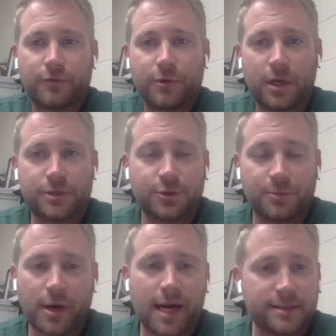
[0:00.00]
a true
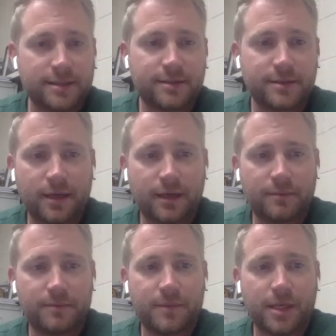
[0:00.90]
practice,
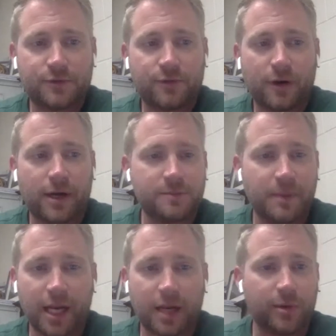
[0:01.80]
as far as
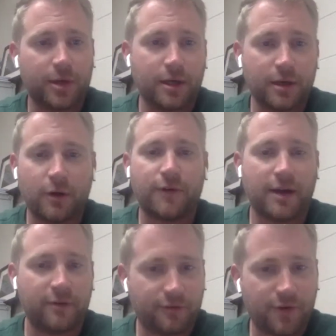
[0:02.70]
being able to go
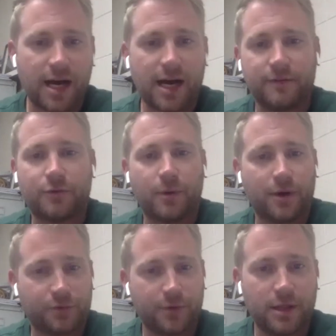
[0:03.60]
5-on-5,
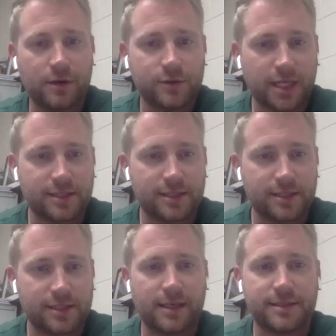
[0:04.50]
3-on-3, those kinds
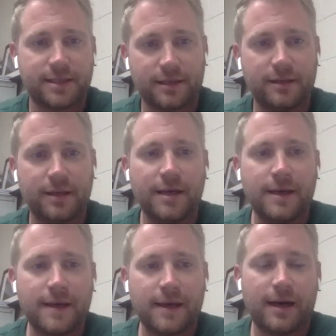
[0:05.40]
of things, and
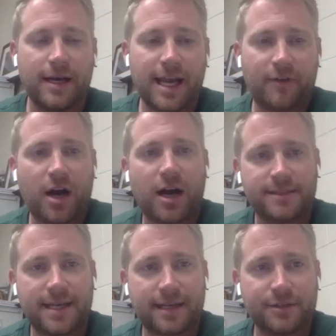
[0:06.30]
have
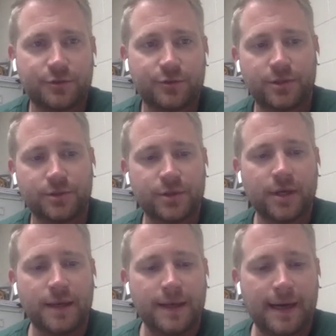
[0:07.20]
contact and drills,
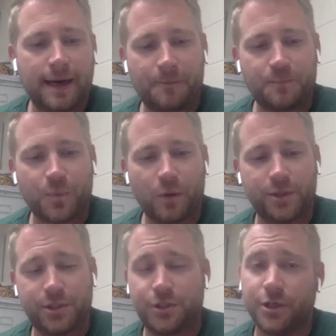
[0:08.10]

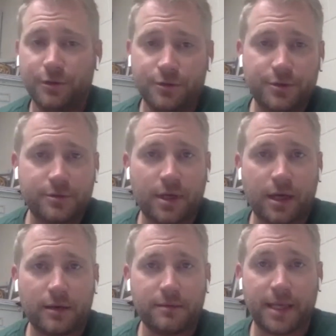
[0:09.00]
which is huge,
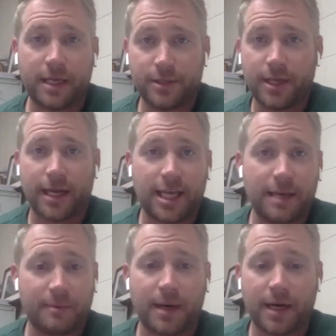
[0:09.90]
because you got to
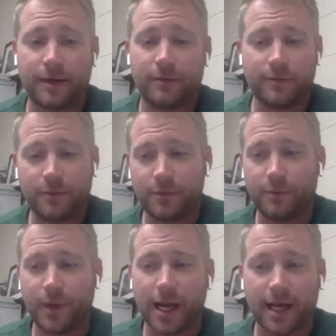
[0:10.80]
keep in mind,
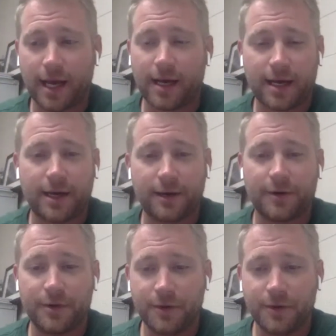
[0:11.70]
when I got hired,